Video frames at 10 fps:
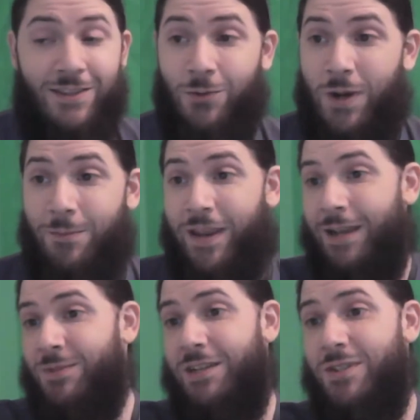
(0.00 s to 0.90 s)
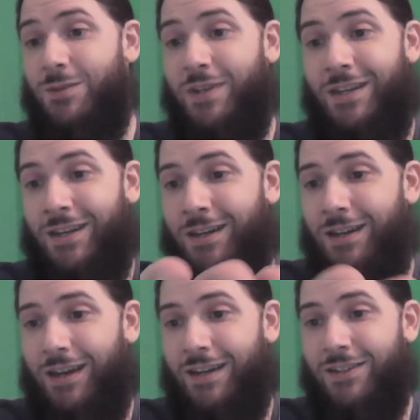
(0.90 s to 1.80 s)
the webcam seems to be
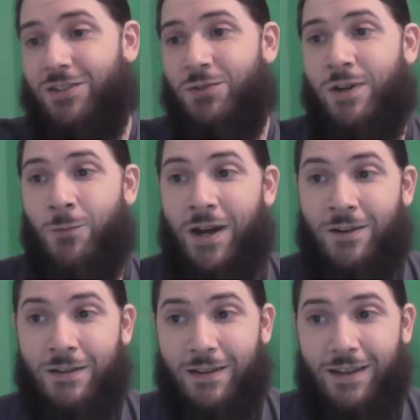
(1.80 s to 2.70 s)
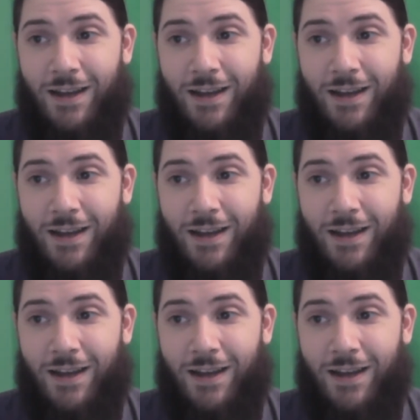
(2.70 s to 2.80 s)
doing well.